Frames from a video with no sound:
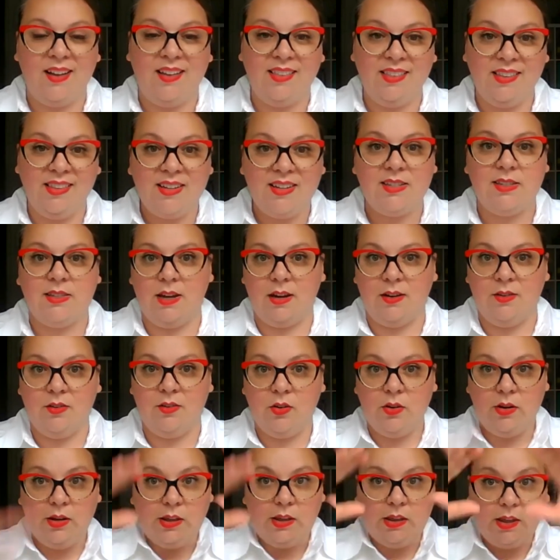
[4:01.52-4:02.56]
a list
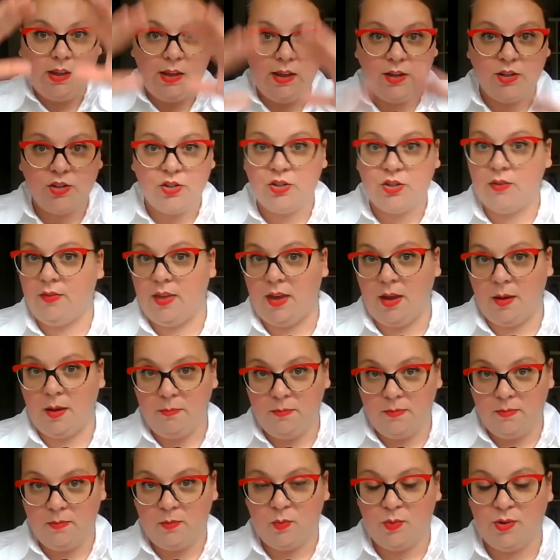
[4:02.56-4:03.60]
underneath each of them,
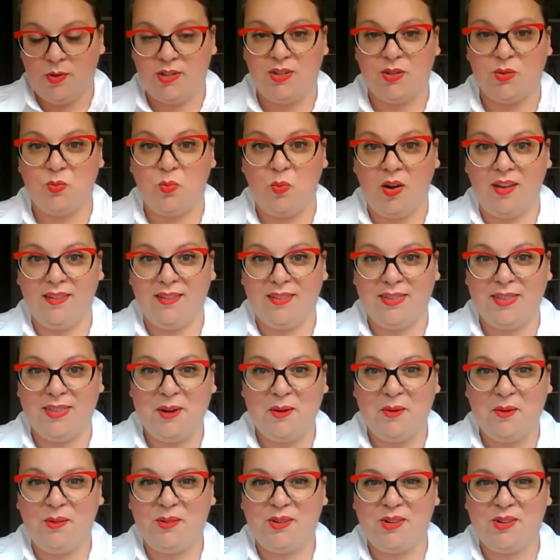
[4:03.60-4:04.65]
which is what the
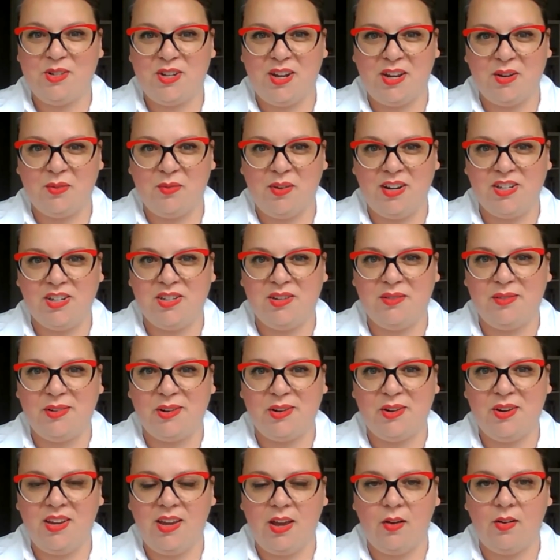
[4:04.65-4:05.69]
older generation of
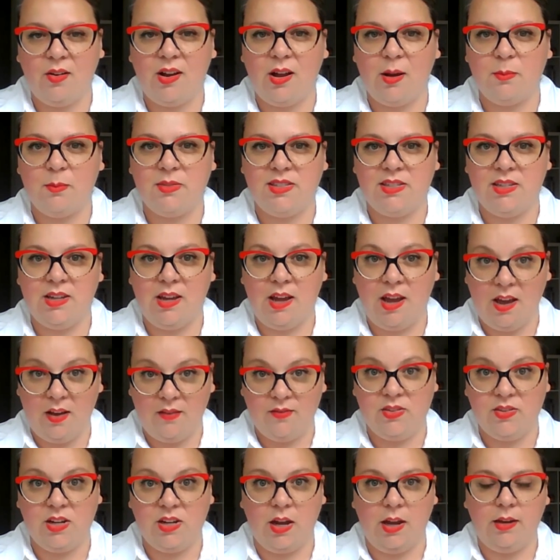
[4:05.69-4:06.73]
learning outcomes
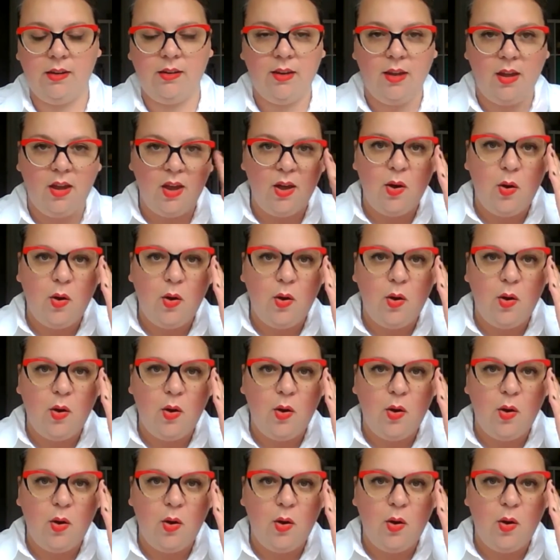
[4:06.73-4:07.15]
have done,